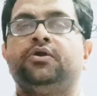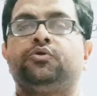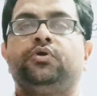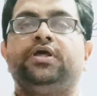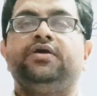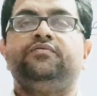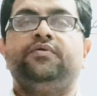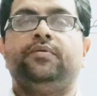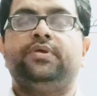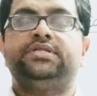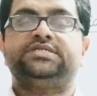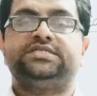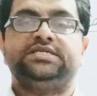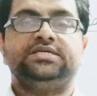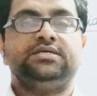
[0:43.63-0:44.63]
Today we will
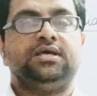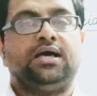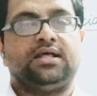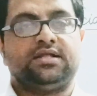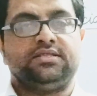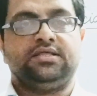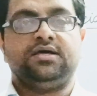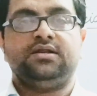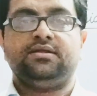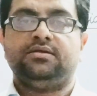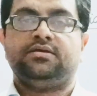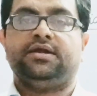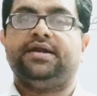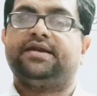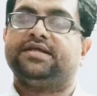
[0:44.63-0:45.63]
see another
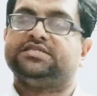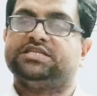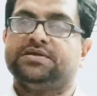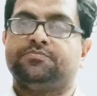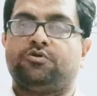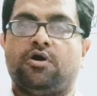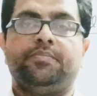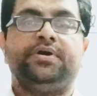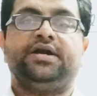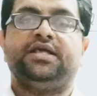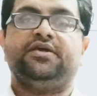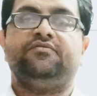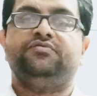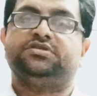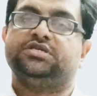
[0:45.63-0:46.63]
interesting
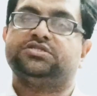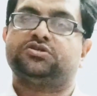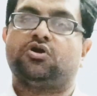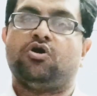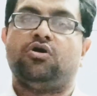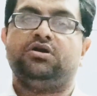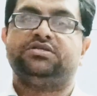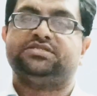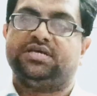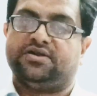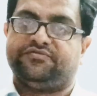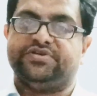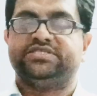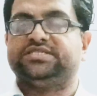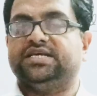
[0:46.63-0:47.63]
property, which is called
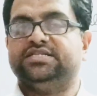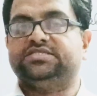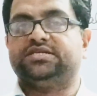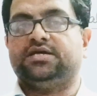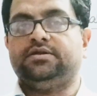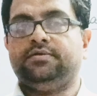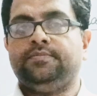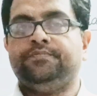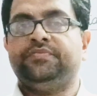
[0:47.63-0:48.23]
surface tension.